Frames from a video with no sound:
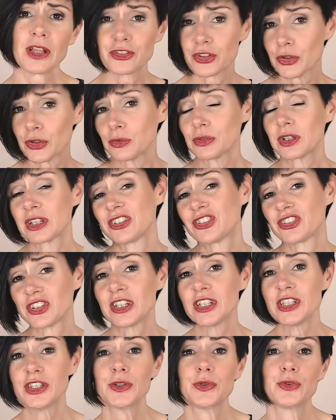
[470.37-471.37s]
So
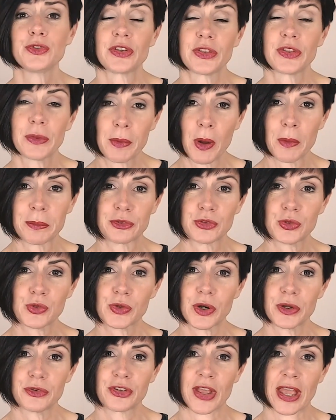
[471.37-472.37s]
consider using the
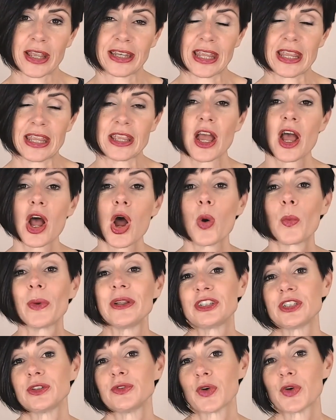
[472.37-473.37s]
Pomodoro technique,
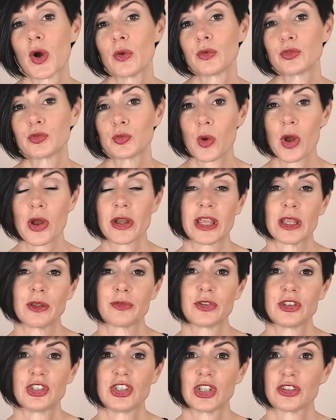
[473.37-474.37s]
which involves working
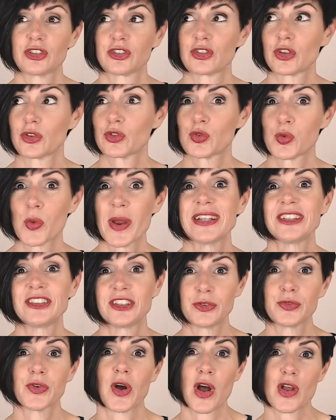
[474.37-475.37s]
for just
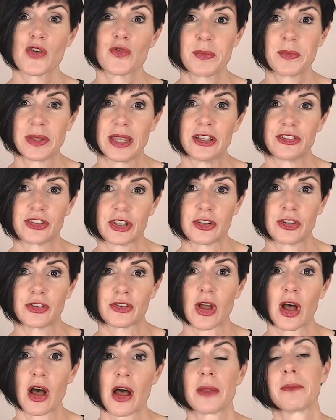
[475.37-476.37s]
25 minutes at a
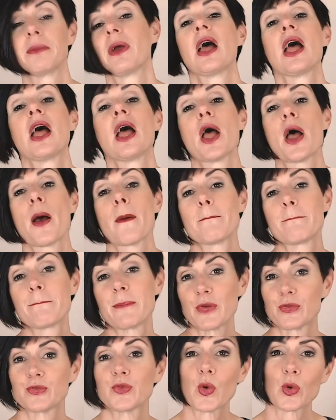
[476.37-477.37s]
time
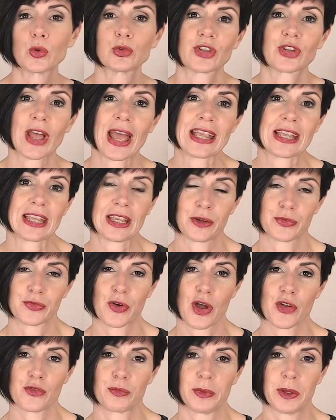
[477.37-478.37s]
before taking a
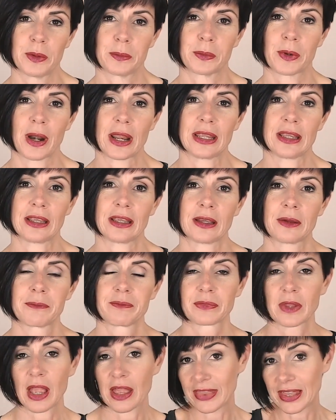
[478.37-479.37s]
5-minute break.
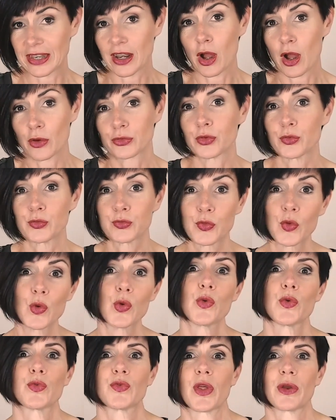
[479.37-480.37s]
And then after
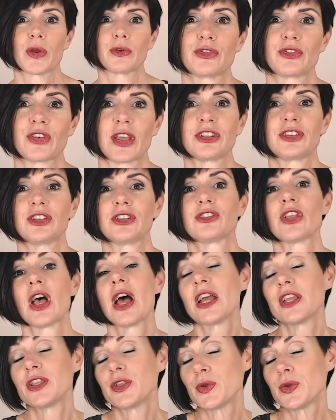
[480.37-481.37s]
4 of sessions,
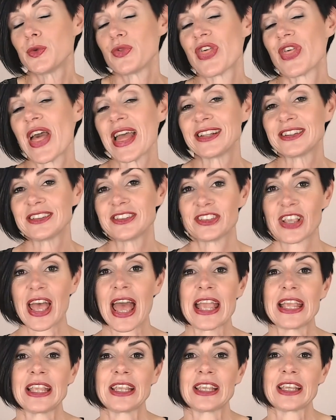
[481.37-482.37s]
you then
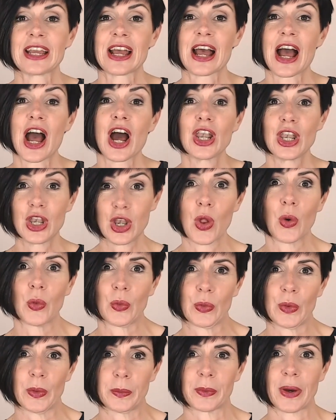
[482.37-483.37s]
take a
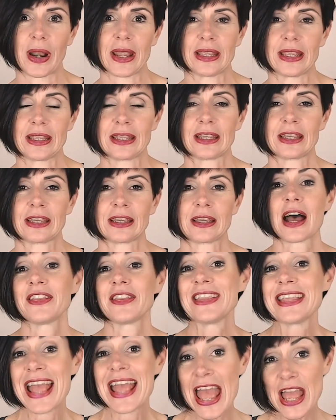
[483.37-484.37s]
longer break.
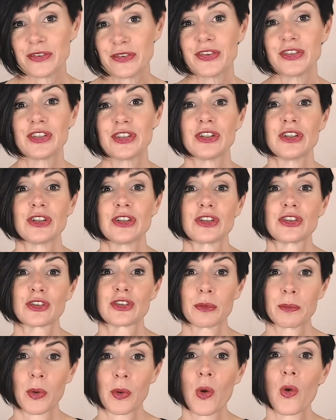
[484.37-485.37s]
And the evidence
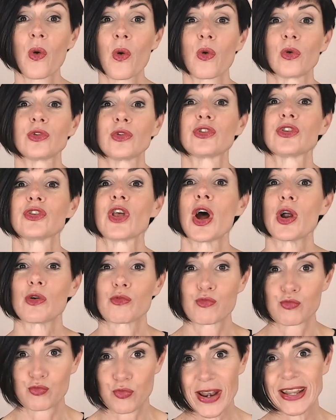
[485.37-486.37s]
supports
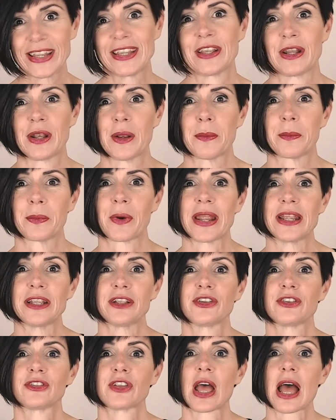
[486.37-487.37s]
regular
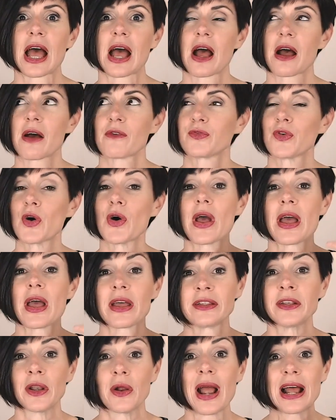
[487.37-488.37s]
breaks for,
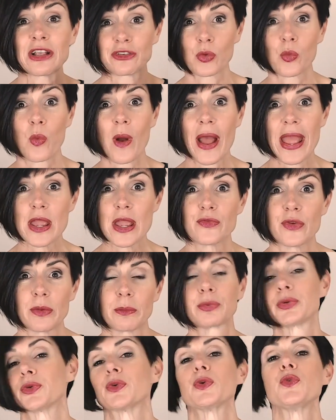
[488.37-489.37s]
as a way of
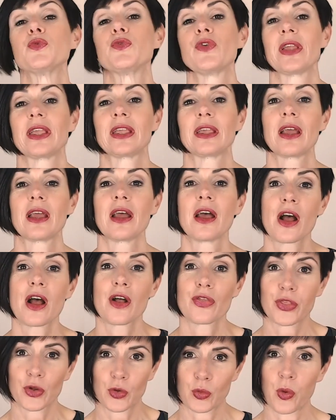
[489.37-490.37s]
improving
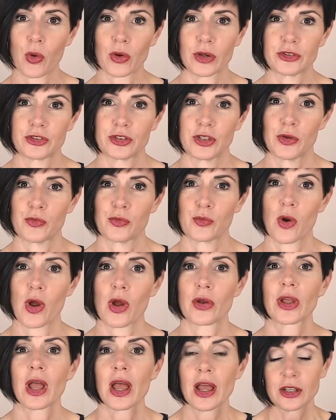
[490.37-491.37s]
the quality of
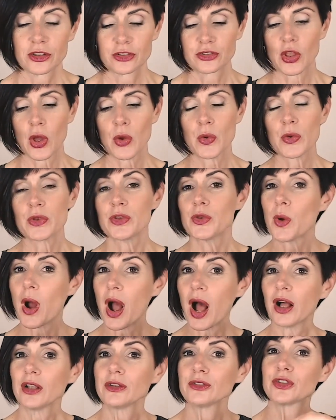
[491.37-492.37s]
work. So you
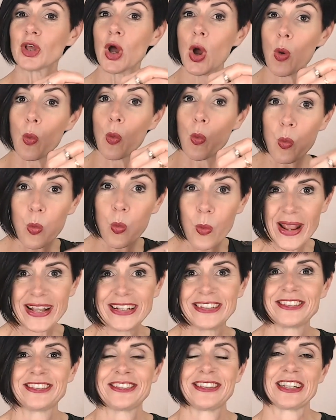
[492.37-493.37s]
aren't
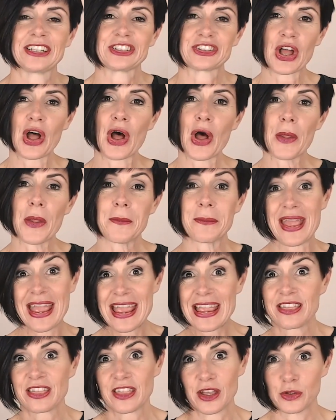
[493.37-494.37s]
wasting time
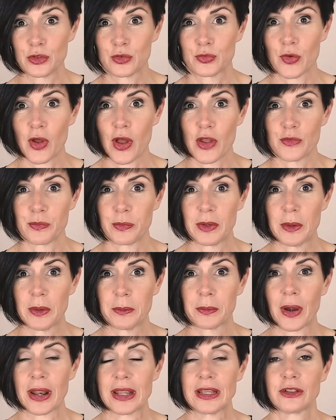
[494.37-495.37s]
in those 5-minute
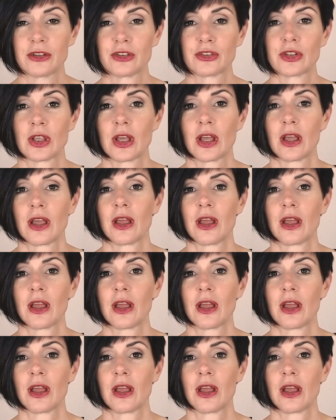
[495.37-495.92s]
breaks.